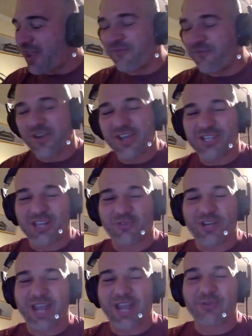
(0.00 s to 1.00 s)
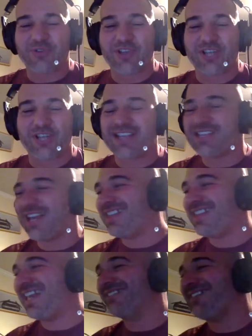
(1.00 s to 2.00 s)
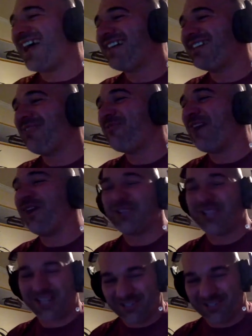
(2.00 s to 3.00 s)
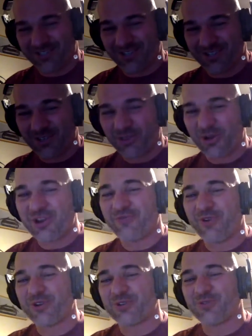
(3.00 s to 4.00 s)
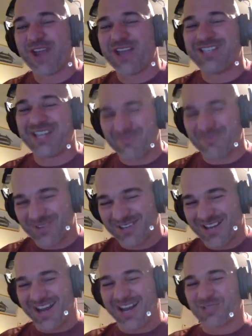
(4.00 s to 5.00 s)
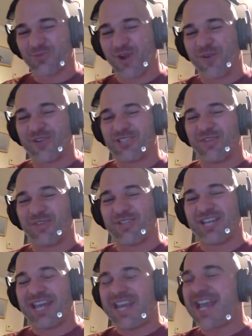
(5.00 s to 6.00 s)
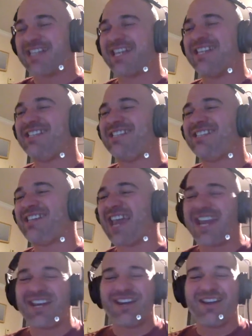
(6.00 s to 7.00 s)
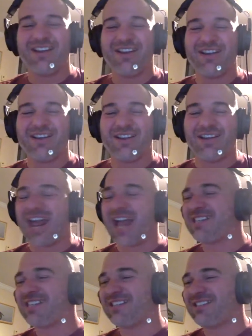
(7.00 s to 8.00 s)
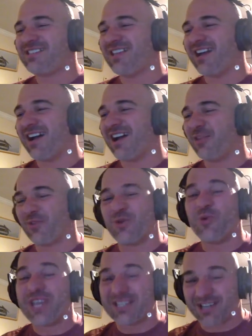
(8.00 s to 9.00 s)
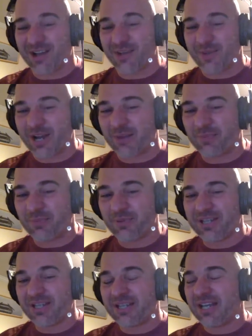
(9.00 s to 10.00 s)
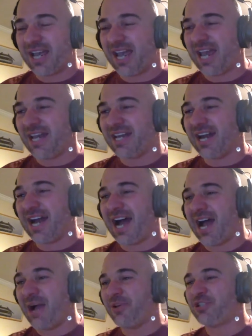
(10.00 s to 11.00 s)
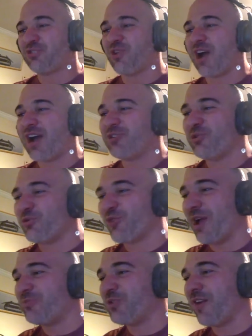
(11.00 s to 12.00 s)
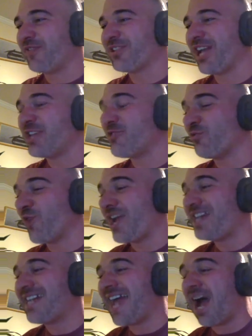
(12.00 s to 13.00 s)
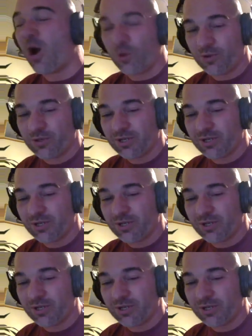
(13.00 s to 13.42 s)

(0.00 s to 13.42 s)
finished that 3-game stretch against the Atlanta Falcons, the 31st ranked team against wide receivers. He has an insane next 3 weeks coming up. And I would try to grab Jarvis Landry right now,